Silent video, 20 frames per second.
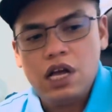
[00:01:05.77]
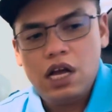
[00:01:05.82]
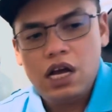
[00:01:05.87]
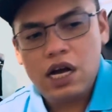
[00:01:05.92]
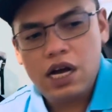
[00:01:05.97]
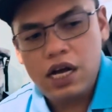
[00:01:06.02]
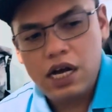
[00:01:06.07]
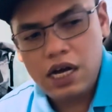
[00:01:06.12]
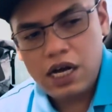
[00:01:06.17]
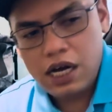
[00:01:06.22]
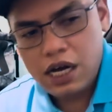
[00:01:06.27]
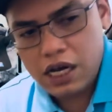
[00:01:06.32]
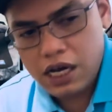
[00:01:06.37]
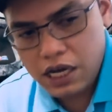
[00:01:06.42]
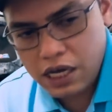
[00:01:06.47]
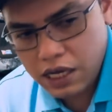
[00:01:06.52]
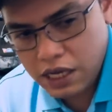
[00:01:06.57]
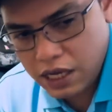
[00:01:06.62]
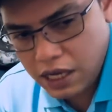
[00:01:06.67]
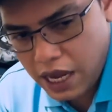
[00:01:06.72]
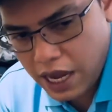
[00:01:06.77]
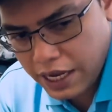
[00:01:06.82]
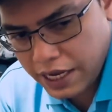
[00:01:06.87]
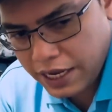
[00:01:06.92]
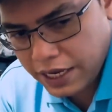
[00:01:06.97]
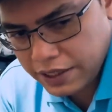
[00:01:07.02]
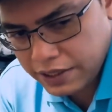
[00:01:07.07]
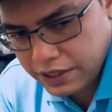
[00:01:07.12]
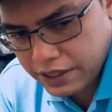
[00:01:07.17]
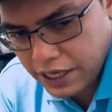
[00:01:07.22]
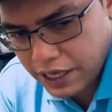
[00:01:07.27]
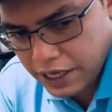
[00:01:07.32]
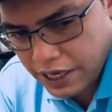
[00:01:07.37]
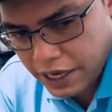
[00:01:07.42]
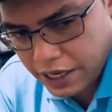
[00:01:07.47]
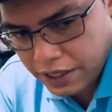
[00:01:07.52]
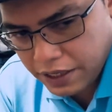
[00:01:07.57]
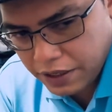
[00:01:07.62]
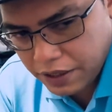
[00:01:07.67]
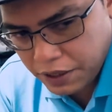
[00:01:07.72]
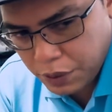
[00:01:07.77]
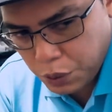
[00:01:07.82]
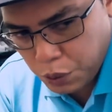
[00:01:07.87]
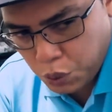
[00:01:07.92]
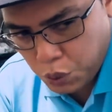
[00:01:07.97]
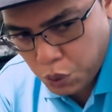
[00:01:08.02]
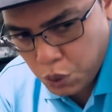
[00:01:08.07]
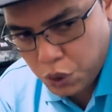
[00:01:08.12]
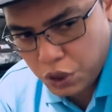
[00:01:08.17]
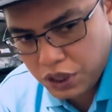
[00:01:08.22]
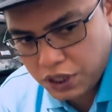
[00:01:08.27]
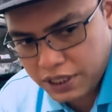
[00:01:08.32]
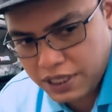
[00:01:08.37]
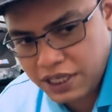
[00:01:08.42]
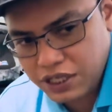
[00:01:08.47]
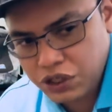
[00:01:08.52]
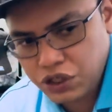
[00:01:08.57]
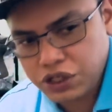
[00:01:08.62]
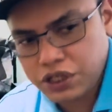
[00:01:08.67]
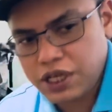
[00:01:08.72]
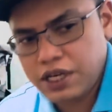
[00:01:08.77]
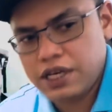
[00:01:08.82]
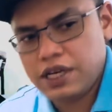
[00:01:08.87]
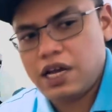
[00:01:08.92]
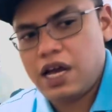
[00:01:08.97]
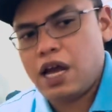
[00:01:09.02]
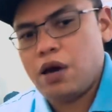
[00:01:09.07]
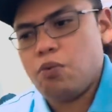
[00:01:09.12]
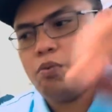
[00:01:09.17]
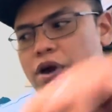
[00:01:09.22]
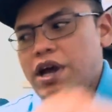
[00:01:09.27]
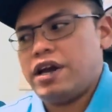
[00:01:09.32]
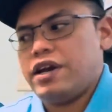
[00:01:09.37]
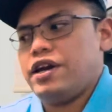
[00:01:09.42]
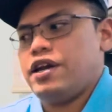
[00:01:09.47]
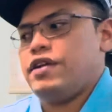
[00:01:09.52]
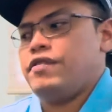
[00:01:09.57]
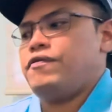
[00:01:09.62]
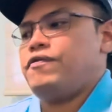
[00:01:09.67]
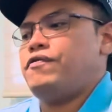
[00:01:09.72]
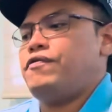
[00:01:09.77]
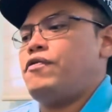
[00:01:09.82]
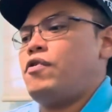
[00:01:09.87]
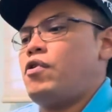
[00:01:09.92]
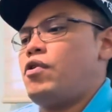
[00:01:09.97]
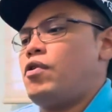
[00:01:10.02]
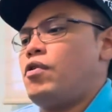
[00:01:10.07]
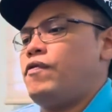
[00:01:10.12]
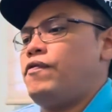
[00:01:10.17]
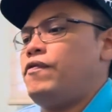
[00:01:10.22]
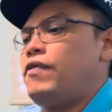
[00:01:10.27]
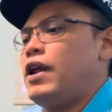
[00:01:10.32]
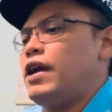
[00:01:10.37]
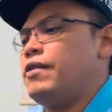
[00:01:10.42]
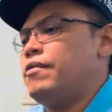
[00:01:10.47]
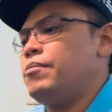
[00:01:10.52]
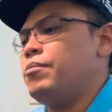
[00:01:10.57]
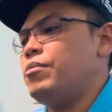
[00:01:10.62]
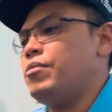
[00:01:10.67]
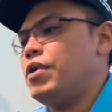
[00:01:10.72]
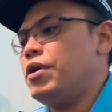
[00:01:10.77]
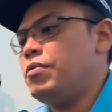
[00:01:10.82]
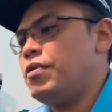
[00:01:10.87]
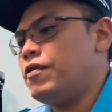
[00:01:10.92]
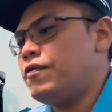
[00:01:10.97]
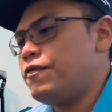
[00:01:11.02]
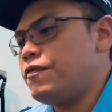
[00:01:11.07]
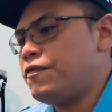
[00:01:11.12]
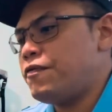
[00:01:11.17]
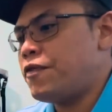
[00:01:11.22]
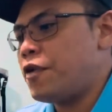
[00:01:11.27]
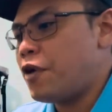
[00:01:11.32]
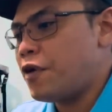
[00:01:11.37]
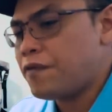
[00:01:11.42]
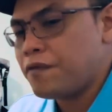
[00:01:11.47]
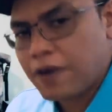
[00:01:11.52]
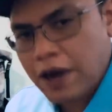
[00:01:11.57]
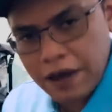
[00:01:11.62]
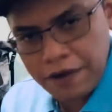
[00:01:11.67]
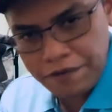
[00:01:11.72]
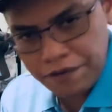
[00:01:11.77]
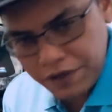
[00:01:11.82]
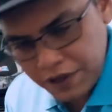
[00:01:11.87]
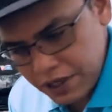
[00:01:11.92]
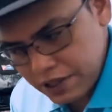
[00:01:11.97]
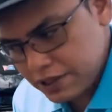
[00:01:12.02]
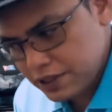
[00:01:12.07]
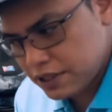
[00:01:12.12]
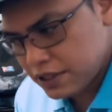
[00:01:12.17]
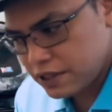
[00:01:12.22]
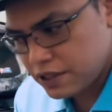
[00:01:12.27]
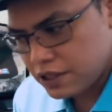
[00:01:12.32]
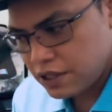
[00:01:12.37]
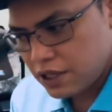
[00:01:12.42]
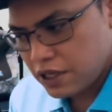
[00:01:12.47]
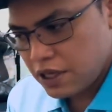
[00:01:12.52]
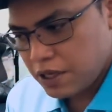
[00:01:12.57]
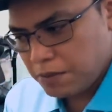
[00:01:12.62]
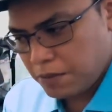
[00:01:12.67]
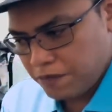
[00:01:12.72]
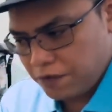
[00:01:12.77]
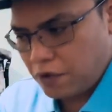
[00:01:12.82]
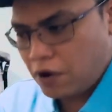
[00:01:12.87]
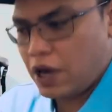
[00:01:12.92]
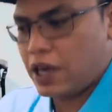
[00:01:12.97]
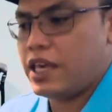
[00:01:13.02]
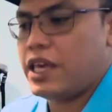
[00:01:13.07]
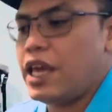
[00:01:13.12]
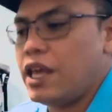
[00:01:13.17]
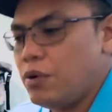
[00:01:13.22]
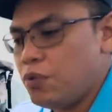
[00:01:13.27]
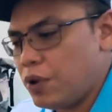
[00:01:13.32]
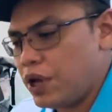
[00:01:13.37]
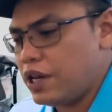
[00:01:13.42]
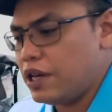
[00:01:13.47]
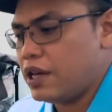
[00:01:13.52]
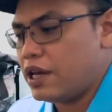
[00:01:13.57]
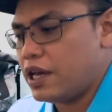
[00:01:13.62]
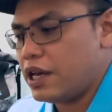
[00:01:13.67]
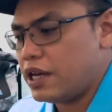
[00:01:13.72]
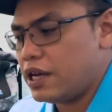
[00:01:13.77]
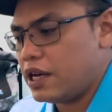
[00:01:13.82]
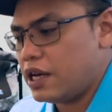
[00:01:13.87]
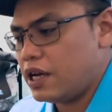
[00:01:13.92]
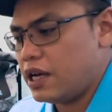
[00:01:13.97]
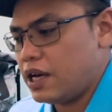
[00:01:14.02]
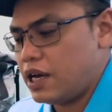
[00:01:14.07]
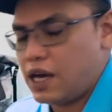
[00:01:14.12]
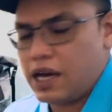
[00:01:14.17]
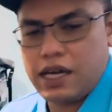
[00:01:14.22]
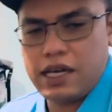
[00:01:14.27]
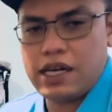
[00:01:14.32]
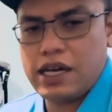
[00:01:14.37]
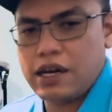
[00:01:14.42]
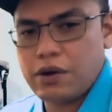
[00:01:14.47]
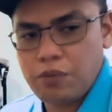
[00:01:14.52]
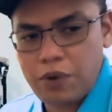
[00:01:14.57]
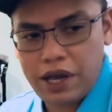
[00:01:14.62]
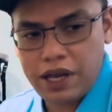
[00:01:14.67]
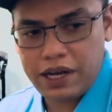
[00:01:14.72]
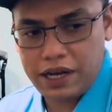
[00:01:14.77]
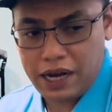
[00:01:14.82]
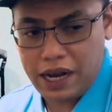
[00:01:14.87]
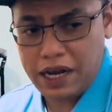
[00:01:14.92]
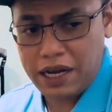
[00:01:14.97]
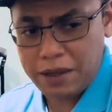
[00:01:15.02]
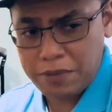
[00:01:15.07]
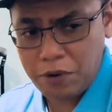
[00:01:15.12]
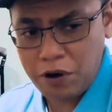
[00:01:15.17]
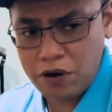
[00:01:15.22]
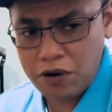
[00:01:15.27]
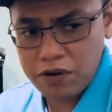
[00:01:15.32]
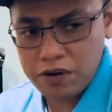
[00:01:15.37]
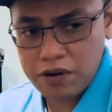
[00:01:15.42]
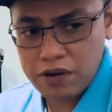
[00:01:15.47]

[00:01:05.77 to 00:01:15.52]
Uh, I can say that this shirt I wear it for like maybe four five years before I gain weight and uh, I can't wear it anymore.